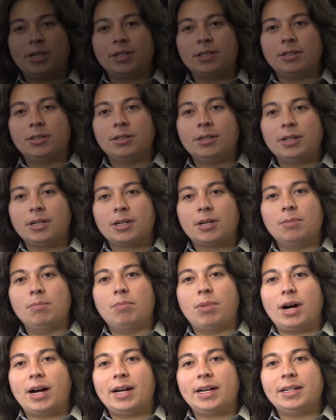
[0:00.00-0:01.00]
can
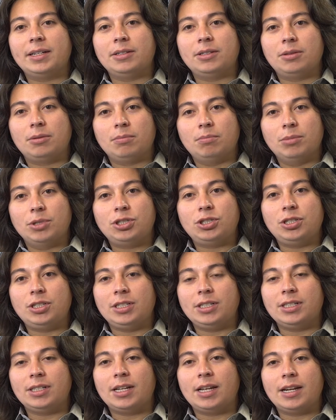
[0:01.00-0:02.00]
combine
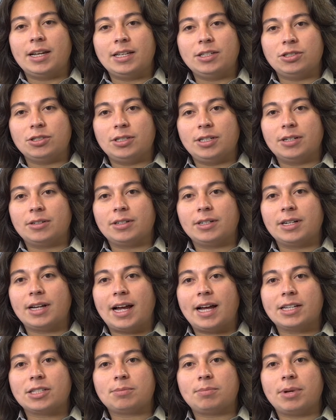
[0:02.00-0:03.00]
machine and engineering
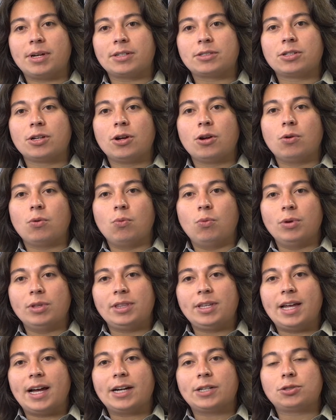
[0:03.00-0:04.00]
aspects with
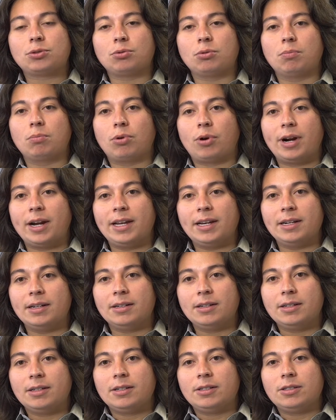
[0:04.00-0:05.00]
the actual brain
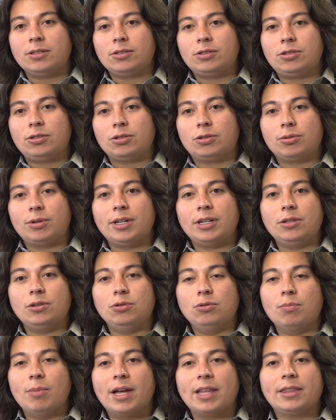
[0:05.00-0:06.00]
to create
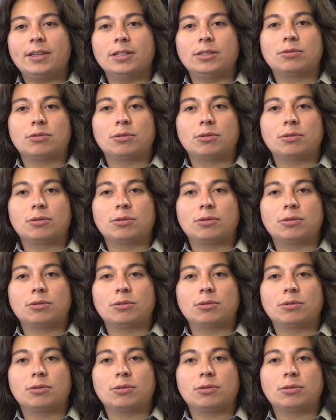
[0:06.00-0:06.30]
new methods